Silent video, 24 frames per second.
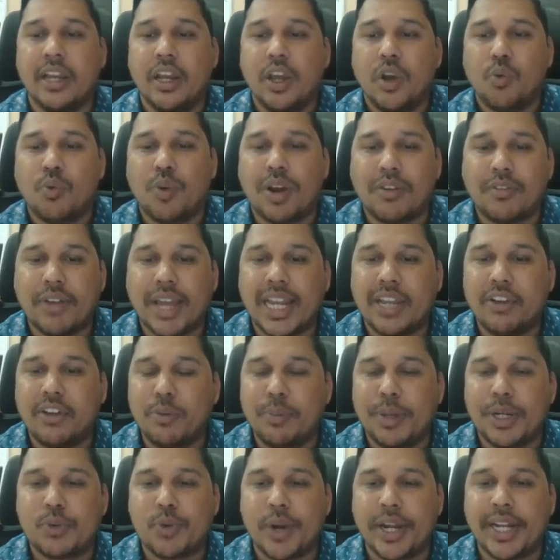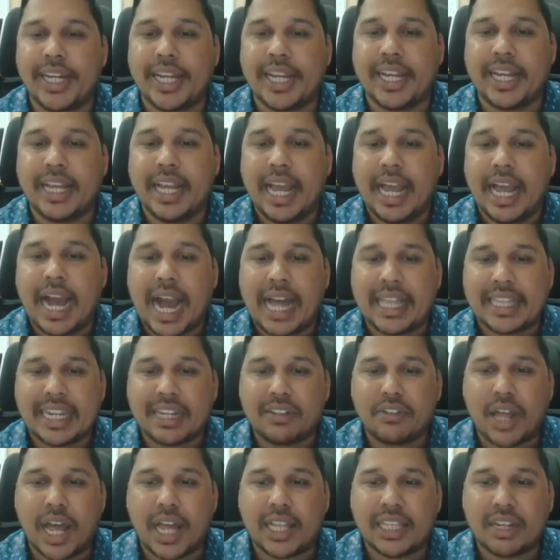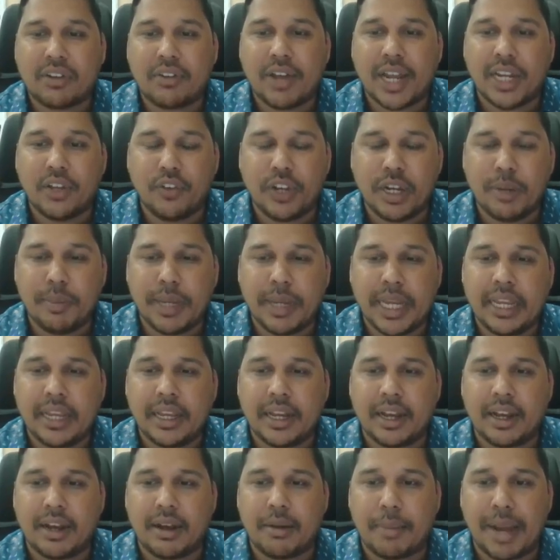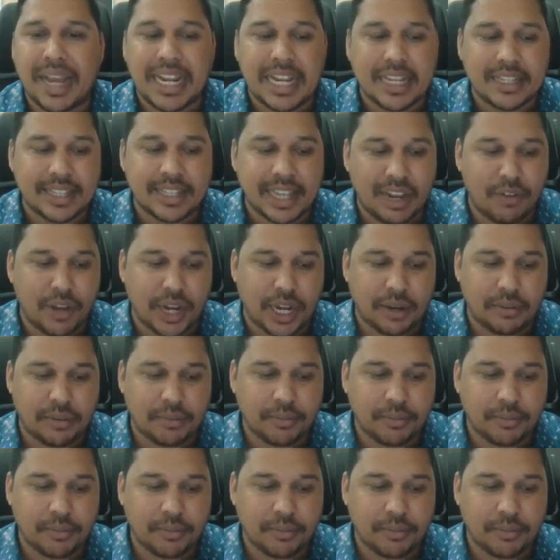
One value will be 20, other value will be minus 11,